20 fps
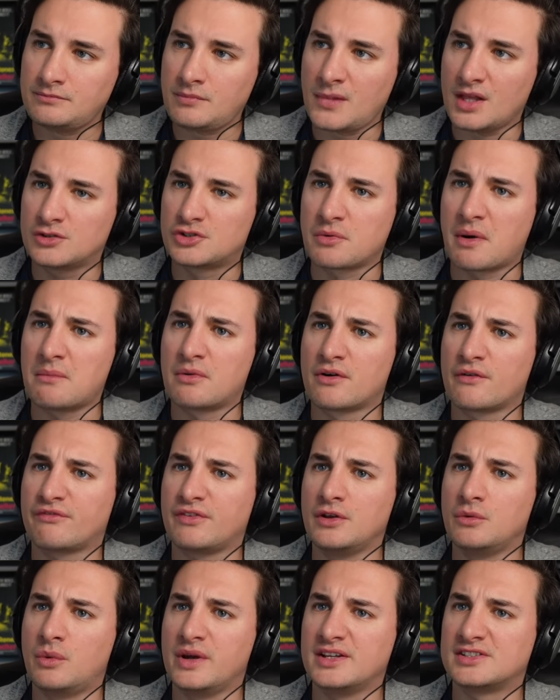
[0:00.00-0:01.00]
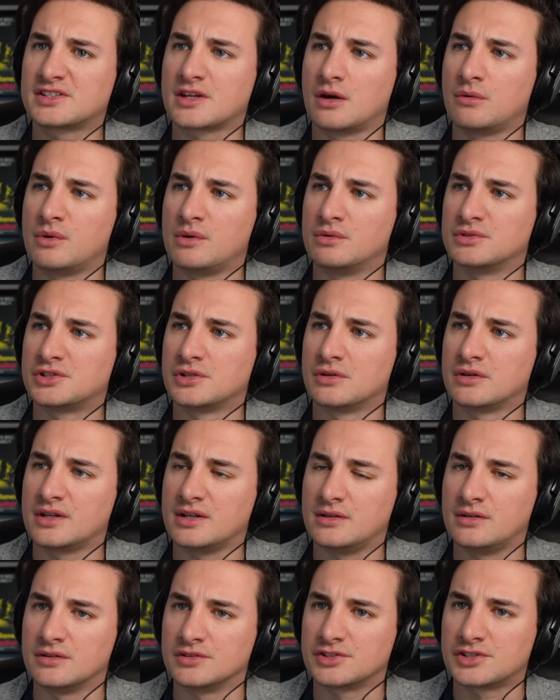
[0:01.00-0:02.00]
do you remember a few weeks ago we were talking
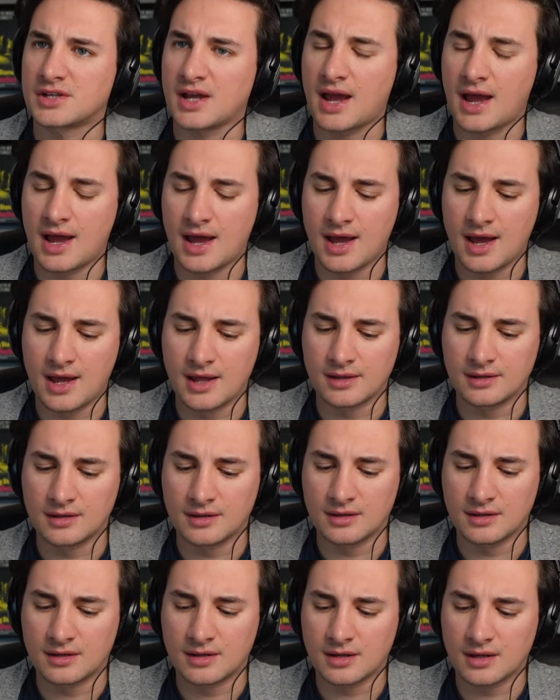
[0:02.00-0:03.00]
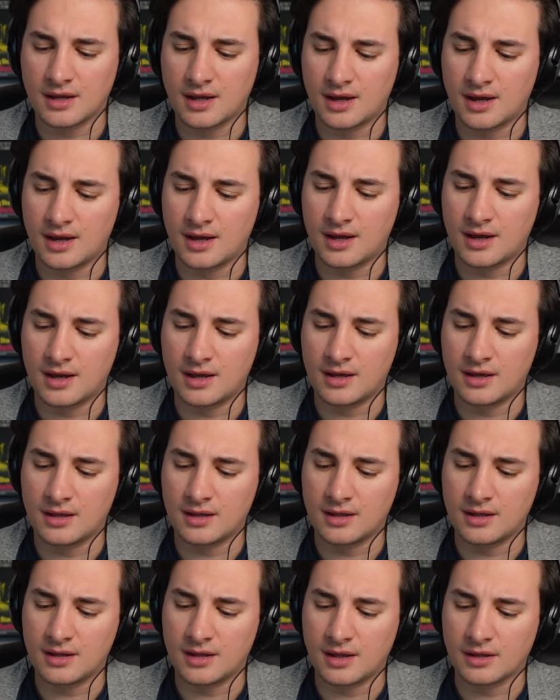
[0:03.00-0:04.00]
Dutch and uh,
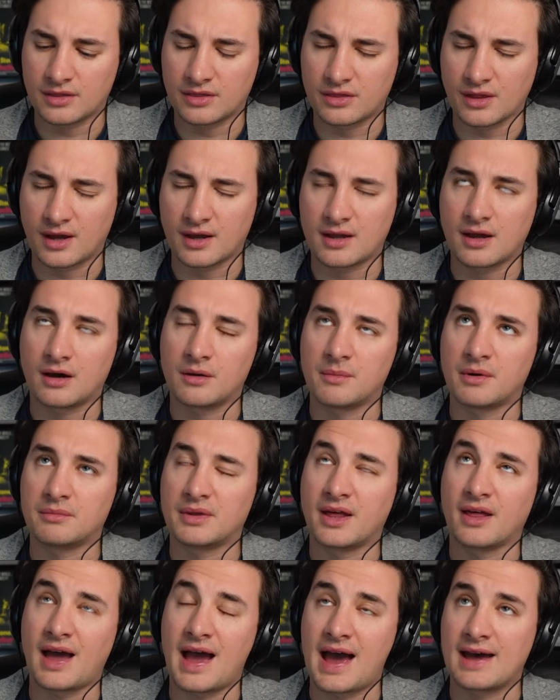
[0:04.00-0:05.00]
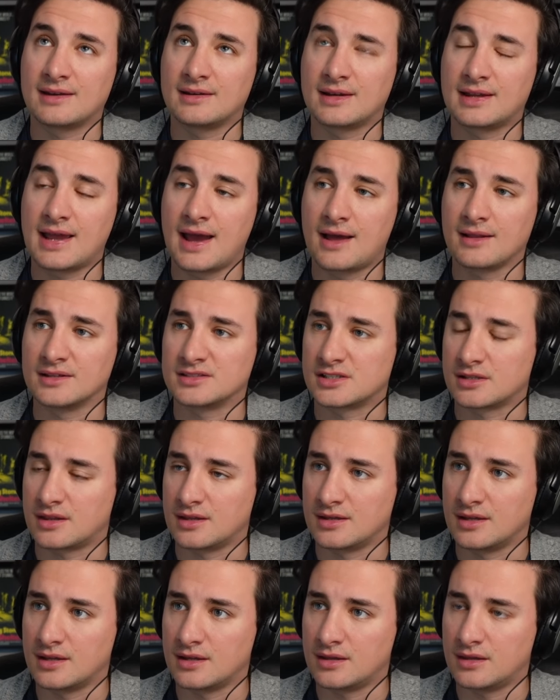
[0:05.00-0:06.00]
I can't remember uh, Ann Callis, I
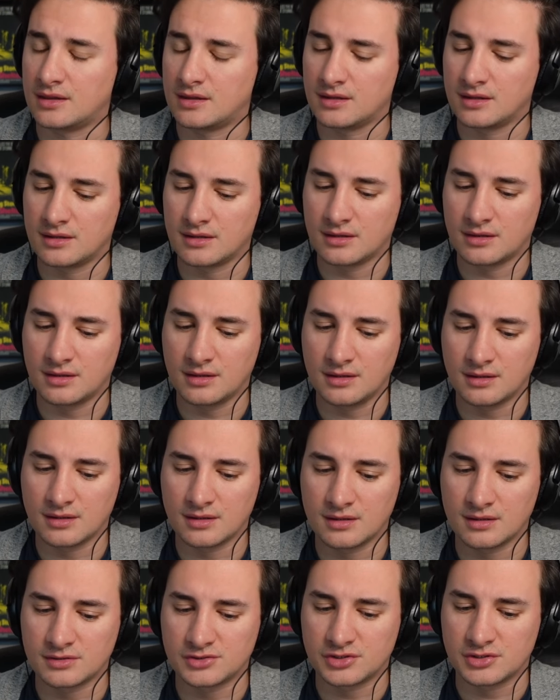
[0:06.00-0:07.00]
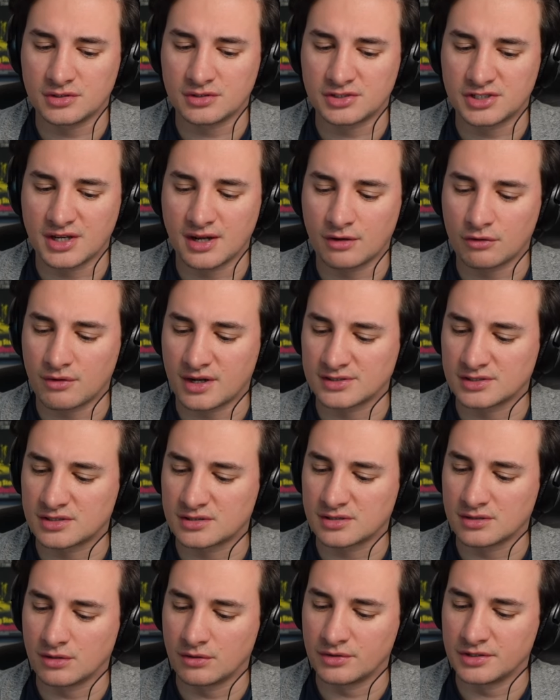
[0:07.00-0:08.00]
think the the the uh, Janelle Grant's
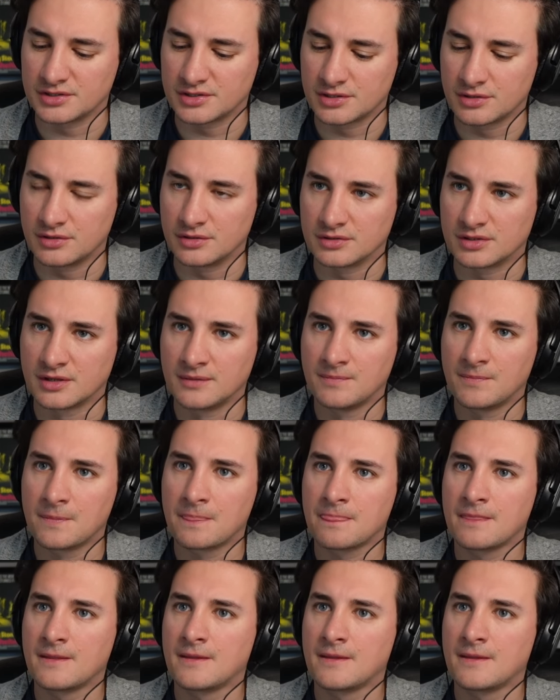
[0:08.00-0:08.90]
lawyer is uh, called. She's